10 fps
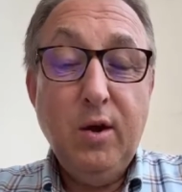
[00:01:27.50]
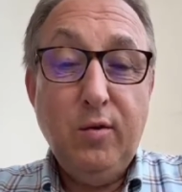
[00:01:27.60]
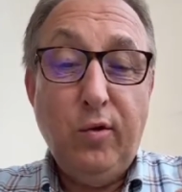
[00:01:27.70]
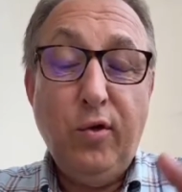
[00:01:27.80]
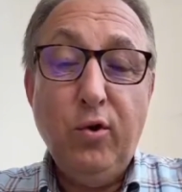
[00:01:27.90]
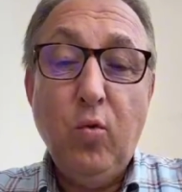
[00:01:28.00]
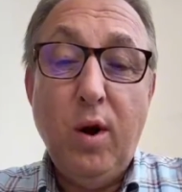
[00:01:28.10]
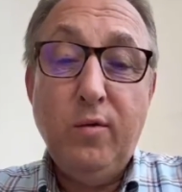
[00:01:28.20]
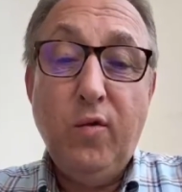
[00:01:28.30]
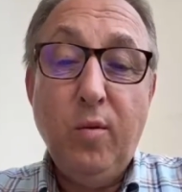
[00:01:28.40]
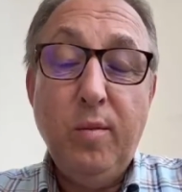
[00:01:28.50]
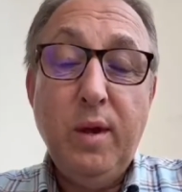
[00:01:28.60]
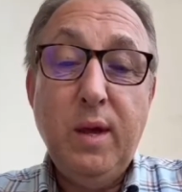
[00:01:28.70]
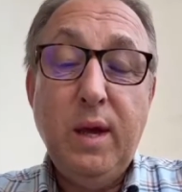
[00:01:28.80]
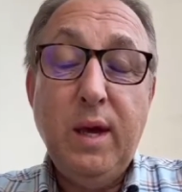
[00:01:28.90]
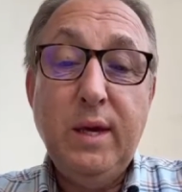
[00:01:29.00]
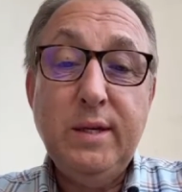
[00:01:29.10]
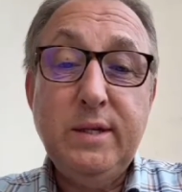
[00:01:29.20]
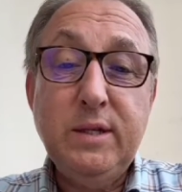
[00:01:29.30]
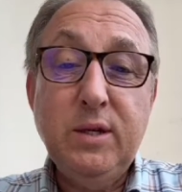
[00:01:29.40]
The third one for me
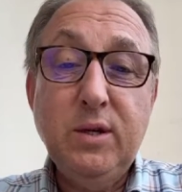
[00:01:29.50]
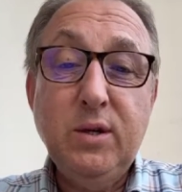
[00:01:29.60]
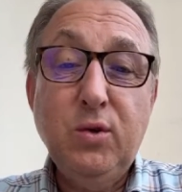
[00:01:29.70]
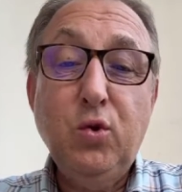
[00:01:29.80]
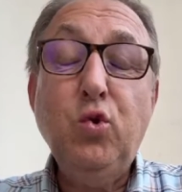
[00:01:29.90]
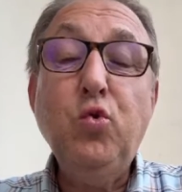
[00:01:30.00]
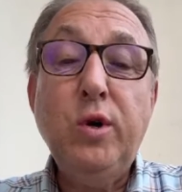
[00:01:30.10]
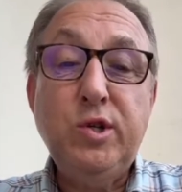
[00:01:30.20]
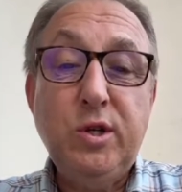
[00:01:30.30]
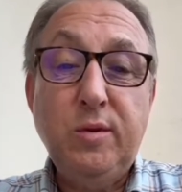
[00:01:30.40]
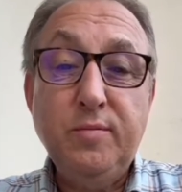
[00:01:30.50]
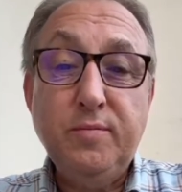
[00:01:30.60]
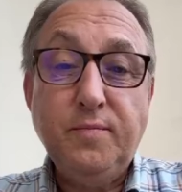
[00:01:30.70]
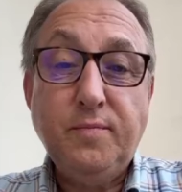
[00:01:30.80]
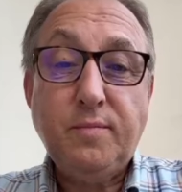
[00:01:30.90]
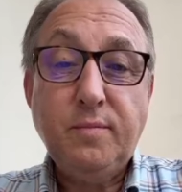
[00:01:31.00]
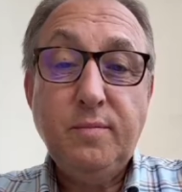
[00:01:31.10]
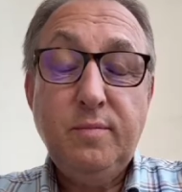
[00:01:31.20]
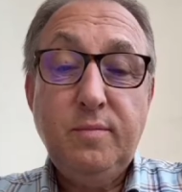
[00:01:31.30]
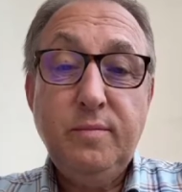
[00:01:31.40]
is the UHD.
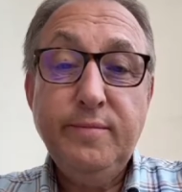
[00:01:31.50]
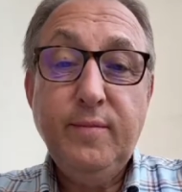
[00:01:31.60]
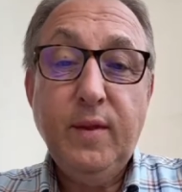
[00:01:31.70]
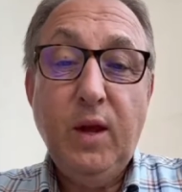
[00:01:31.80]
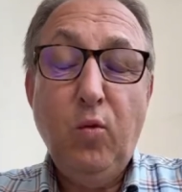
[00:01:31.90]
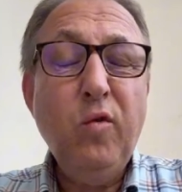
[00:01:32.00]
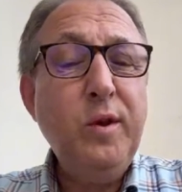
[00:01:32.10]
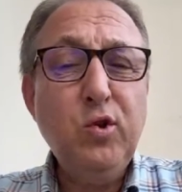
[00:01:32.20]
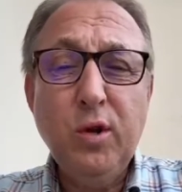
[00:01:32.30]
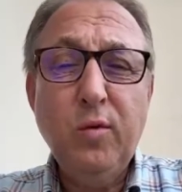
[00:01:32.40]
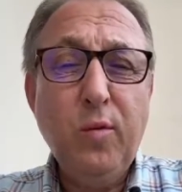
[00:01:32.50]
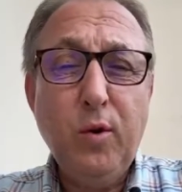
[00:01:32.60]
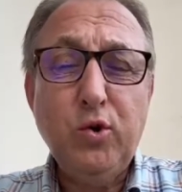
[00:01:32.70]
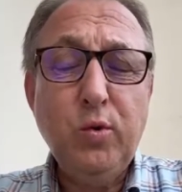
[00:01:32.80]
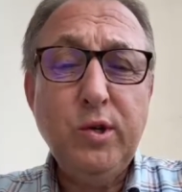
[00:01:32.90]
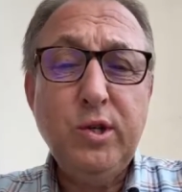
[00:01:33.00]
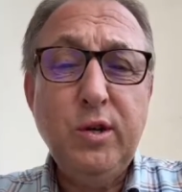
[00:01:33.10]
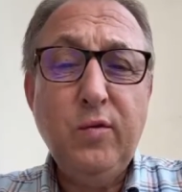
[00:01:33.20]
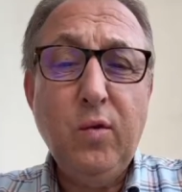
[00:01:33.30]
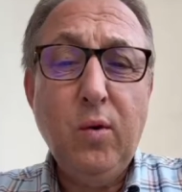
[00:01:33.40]
We've been talking about
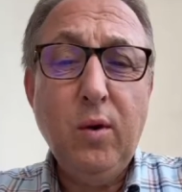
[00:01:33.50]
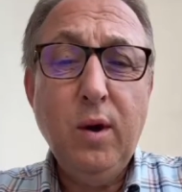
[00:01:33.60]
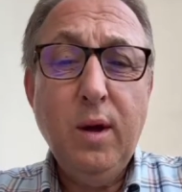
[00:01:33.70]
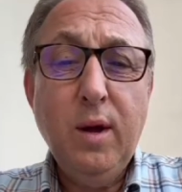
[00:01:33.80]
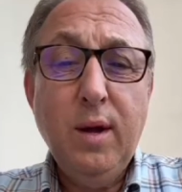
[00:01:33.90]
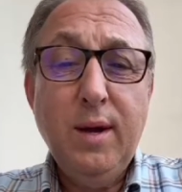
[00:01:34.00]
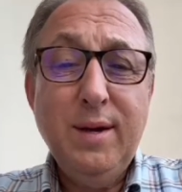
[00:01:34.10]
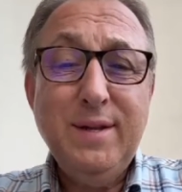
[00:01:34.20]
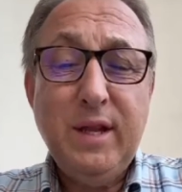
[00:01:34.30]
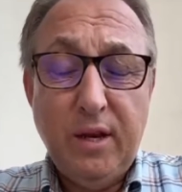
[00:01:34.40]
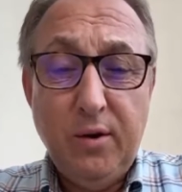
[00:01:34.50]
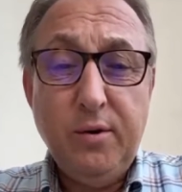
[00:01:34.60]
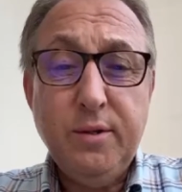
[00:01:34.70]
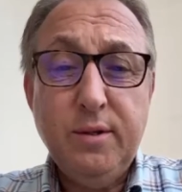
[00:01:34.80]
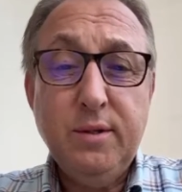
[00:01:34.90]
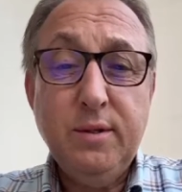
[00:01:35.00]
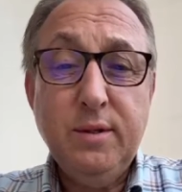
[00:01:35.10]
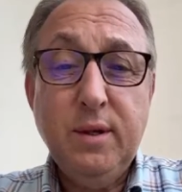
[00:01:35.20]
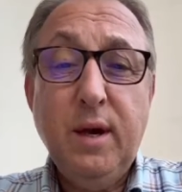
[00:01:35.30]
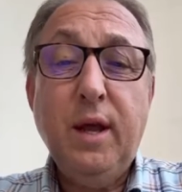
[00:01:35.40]
UHD for 10 years,
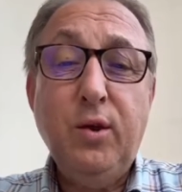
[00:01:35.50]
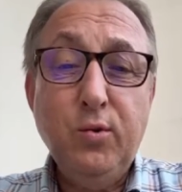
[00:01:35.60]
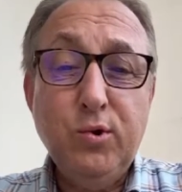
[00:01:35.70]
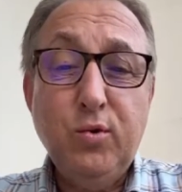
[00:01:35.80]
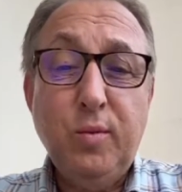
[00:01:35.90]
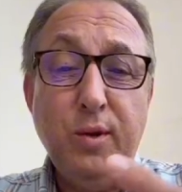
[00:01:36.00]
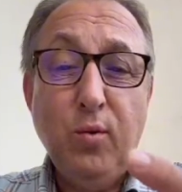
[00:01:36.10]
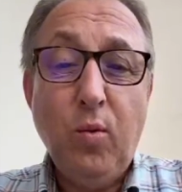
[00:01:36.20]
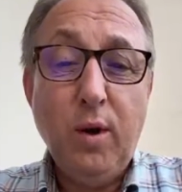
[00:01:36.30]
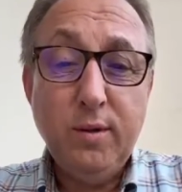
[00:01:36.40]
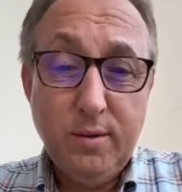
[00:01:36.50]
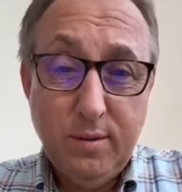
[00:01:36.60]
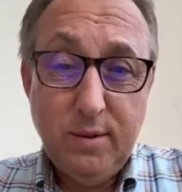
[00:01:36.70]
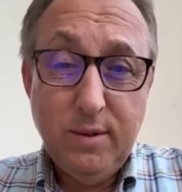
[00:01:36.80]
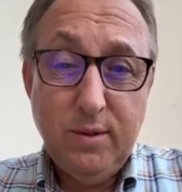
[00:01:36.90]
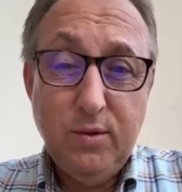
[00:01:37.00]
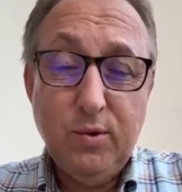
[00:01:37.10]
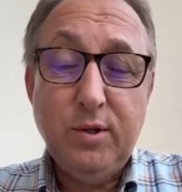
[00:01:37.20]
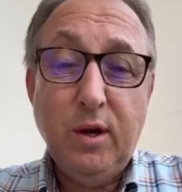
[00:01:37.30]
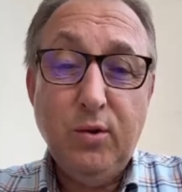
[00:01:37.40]
and I used to be the one
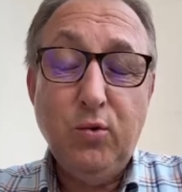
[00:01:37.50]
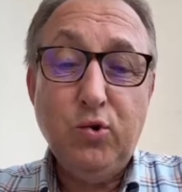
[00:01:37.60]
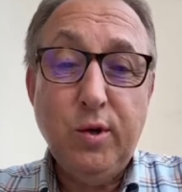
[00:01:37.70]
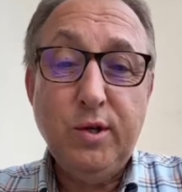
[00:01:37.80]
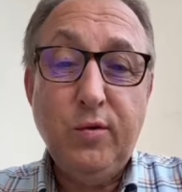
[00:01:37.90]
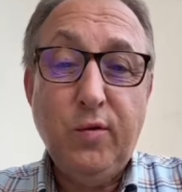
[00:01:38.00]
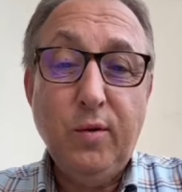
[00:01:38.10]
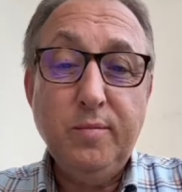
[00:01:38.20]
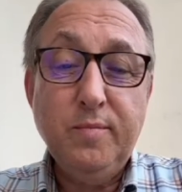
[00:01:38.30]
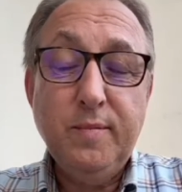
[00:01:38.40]
to start doing UHD from.